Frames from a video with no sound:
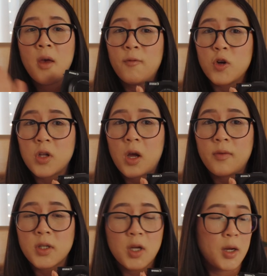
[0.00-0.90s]
First off,
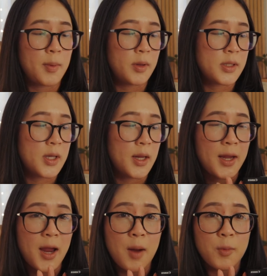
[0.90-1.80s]
talking about this
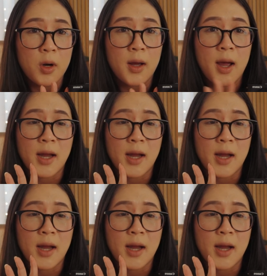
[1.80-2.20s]
camera,